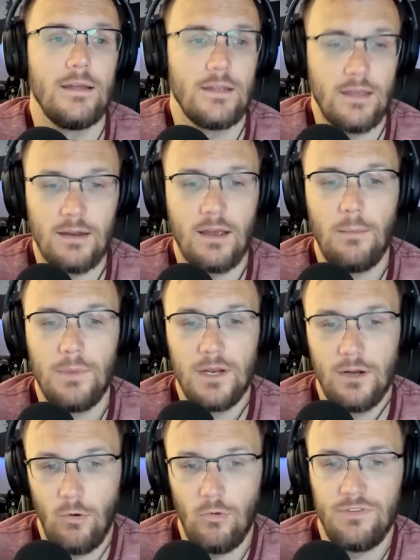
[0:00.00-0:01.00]
can come in
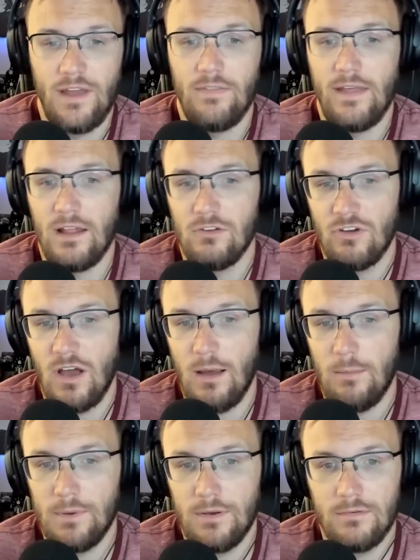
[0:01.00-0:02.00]
and hold down that
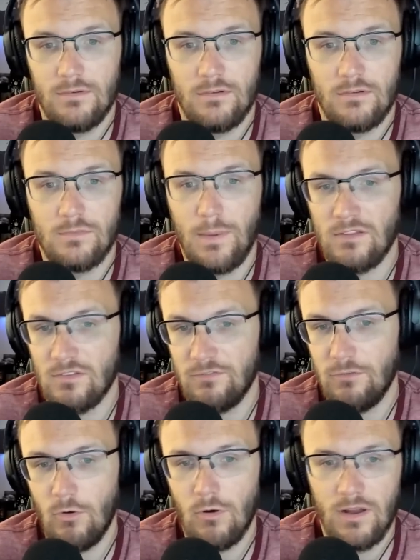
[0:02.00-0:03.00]
job and space the
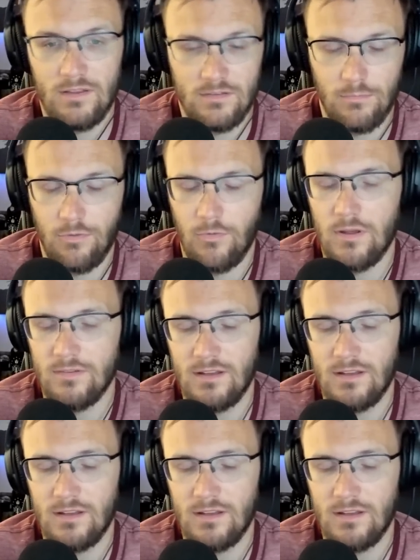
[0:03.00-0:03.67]
floor, hit some threes.